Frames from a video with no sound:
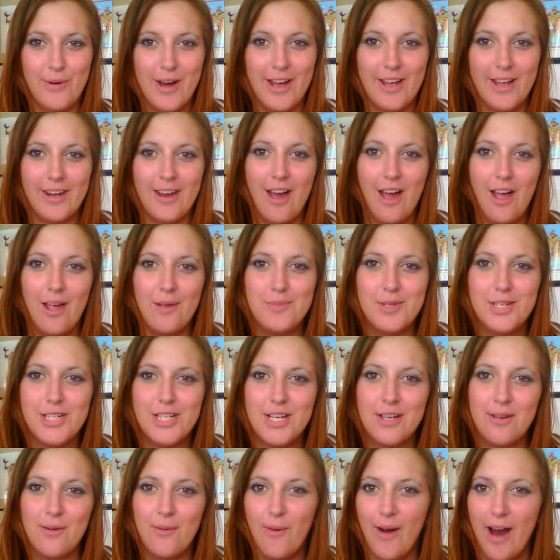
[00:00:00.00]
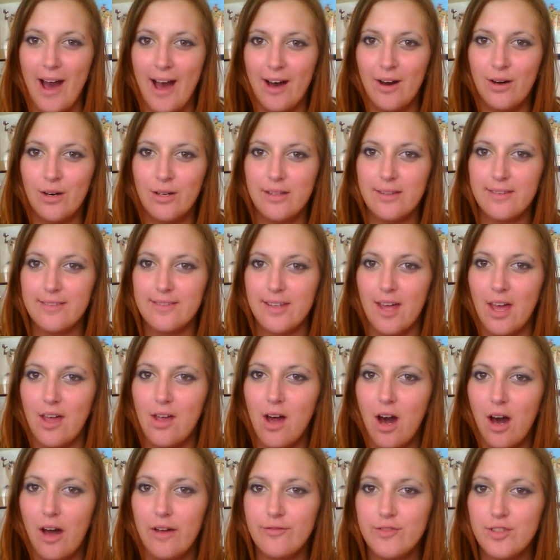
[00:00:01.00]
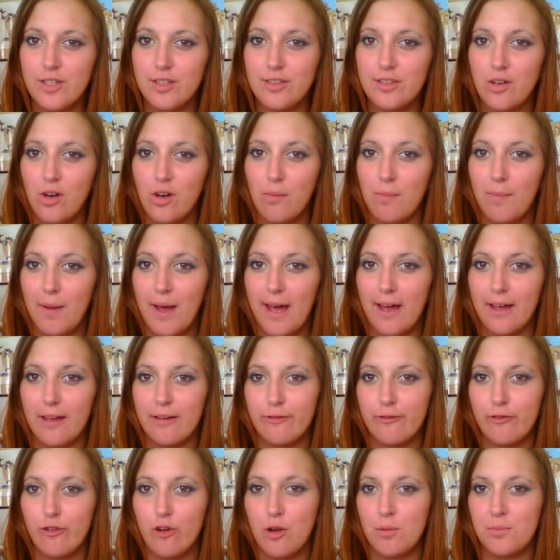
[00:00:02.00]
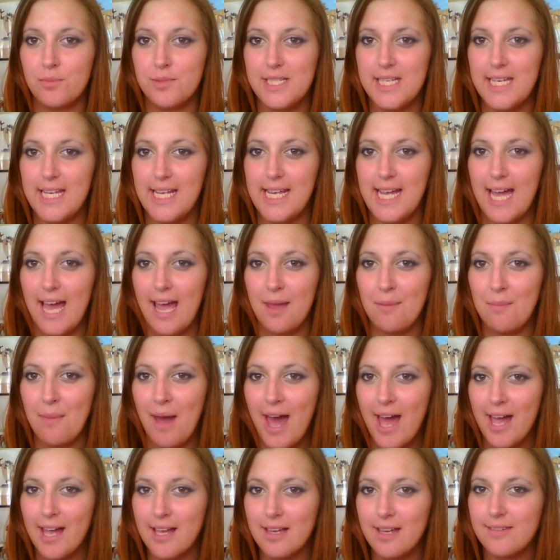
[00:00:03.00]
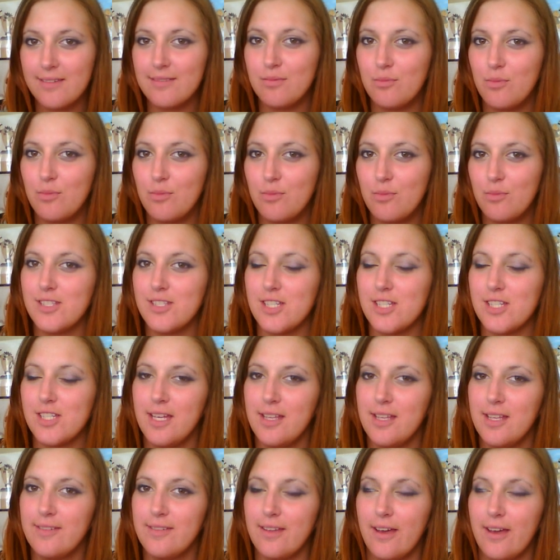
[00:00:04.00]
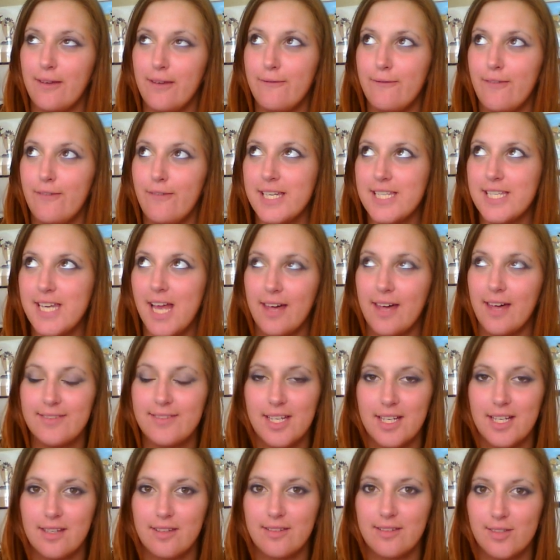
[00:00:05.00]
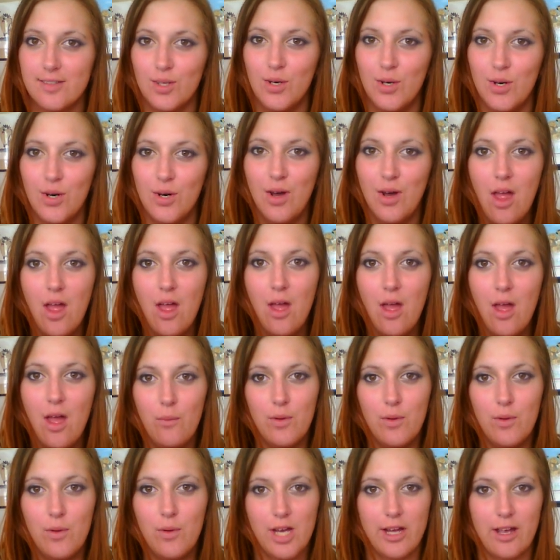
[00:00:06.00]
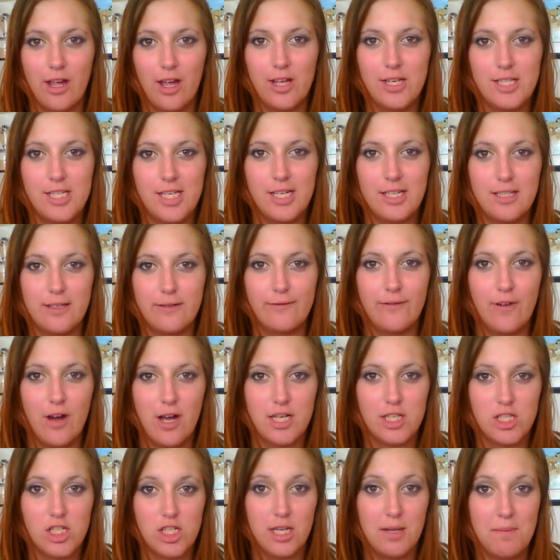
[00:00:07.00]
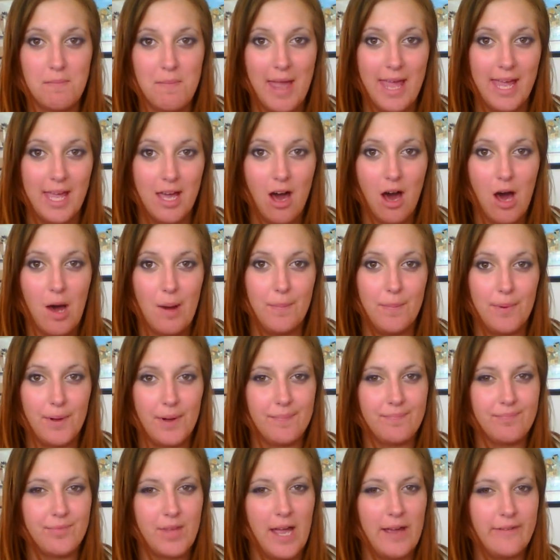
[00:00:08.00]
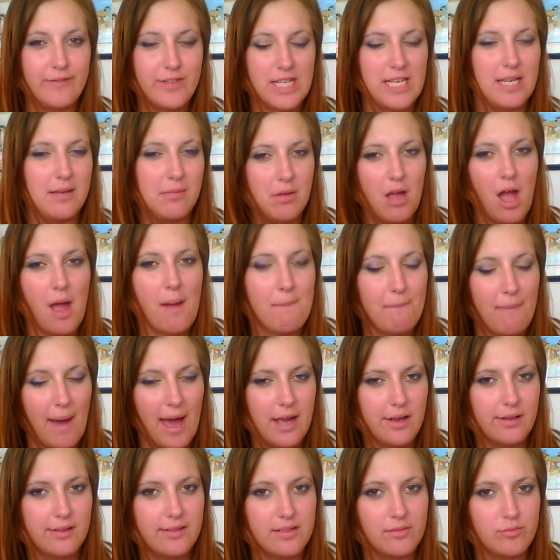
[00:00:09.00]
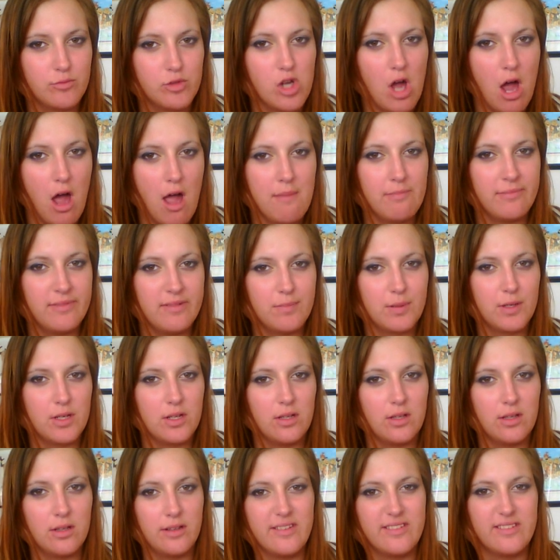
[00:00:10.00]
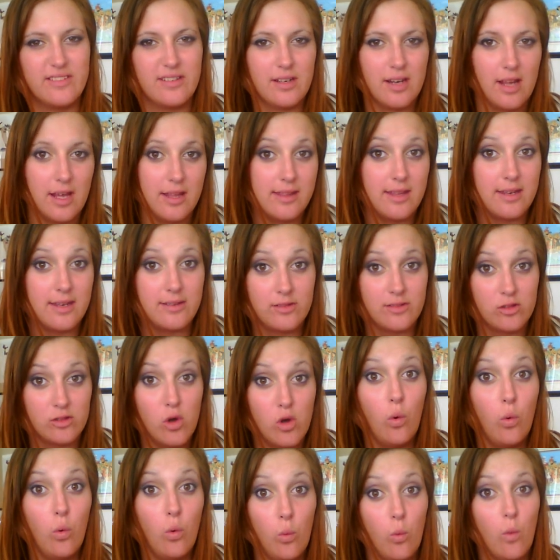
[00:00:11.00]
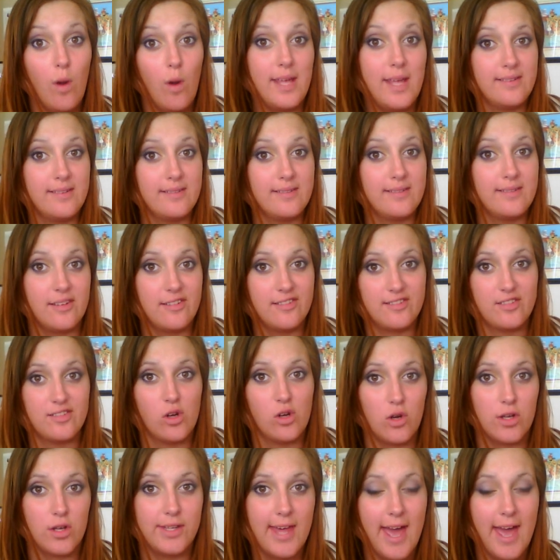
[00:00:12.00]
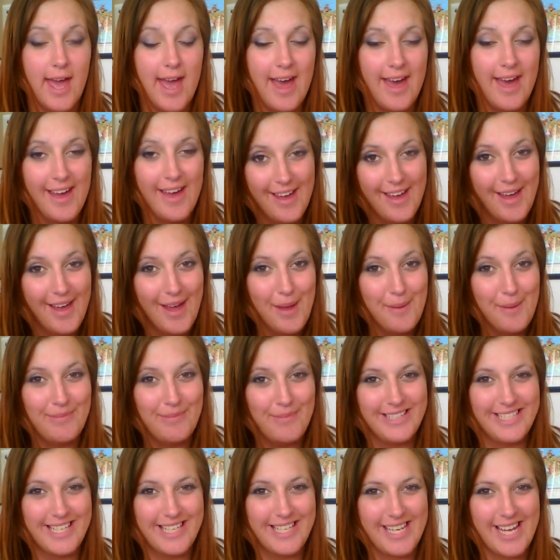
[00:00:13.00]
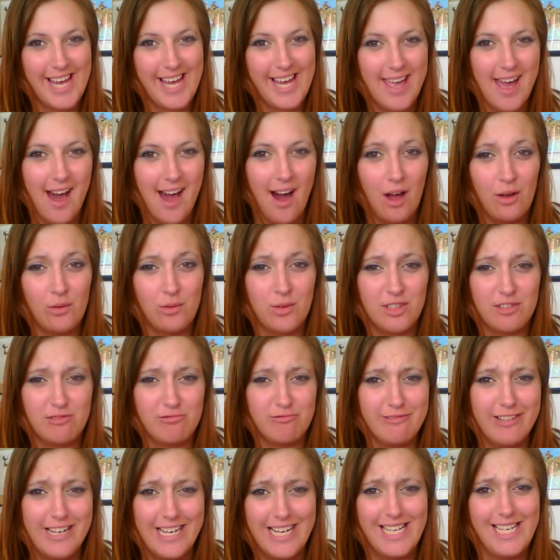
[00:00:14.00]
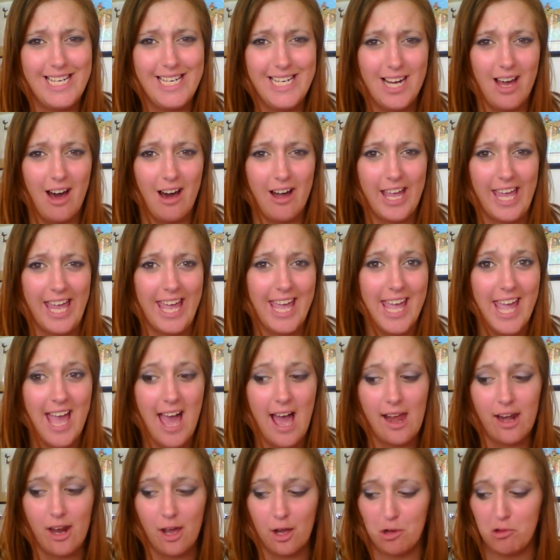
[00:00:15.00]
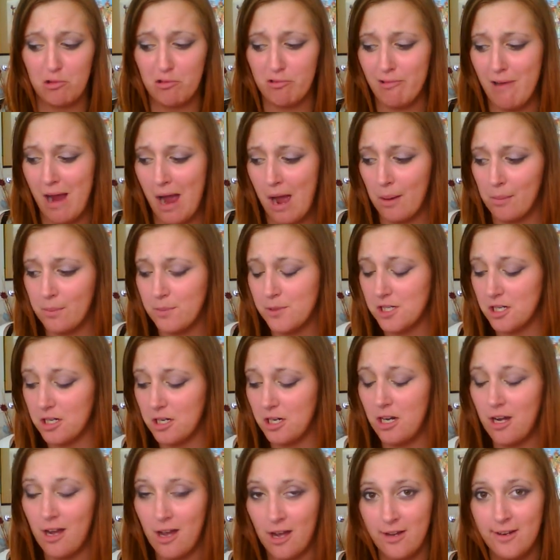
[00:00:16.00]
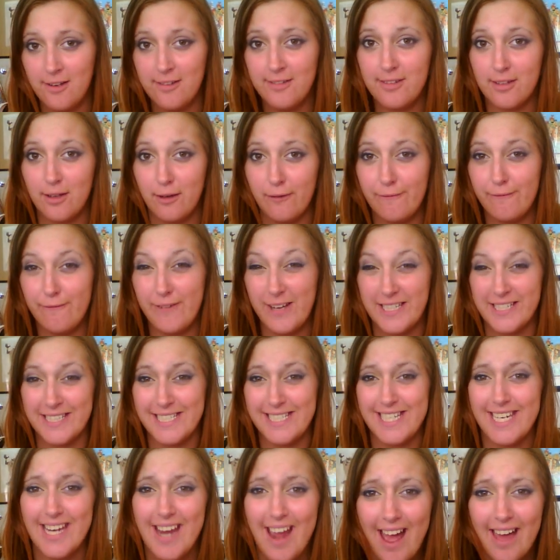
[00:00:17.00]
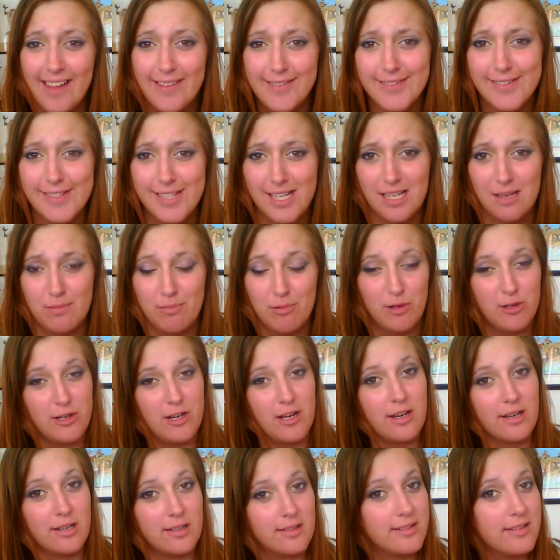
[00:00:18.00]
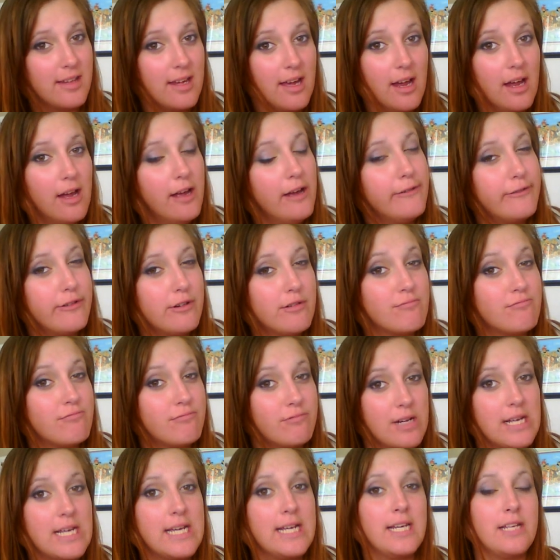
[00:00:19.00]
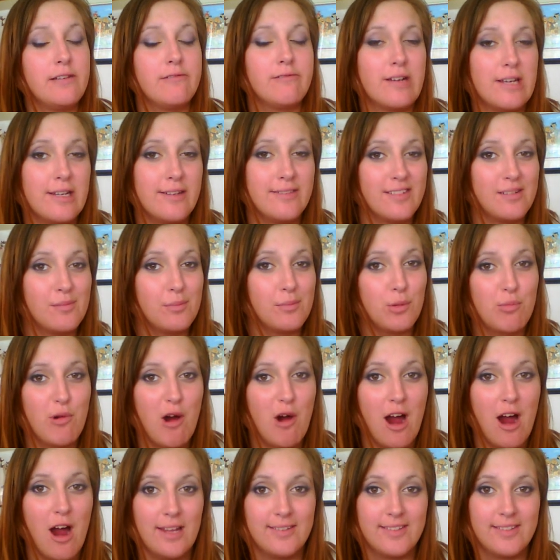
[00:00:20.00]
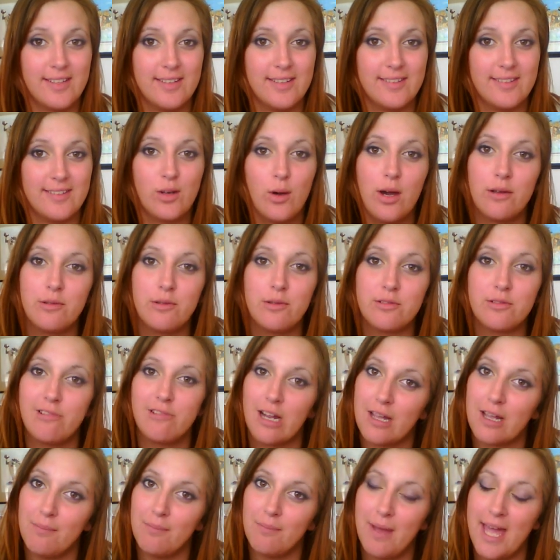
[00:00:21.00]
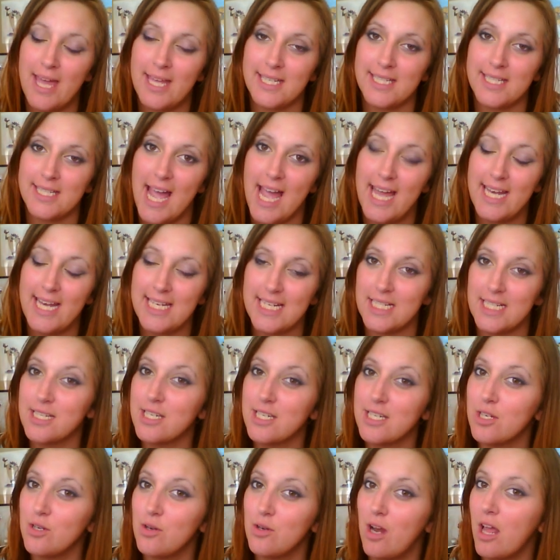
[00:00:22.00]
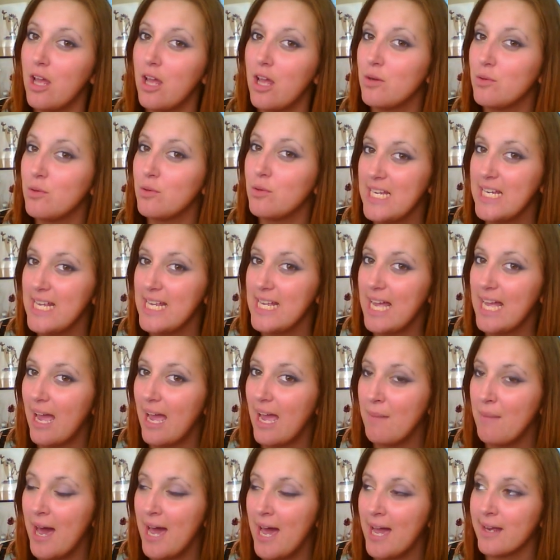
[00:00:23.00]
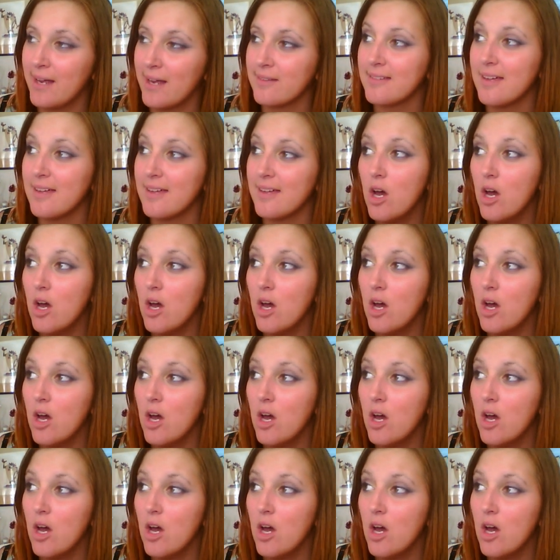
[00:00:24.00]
everyone, I hope you're doing well. So I've just got back from TK Maxx, which is a fantastic store which I go to find cheap makeup. I have to keep going back sometimes because, you know, there's not always the stock there. But today I was really lucky and I grabbed loads of fantastic products for really reasonable prices. So I would recommend heading to your local TK Maxx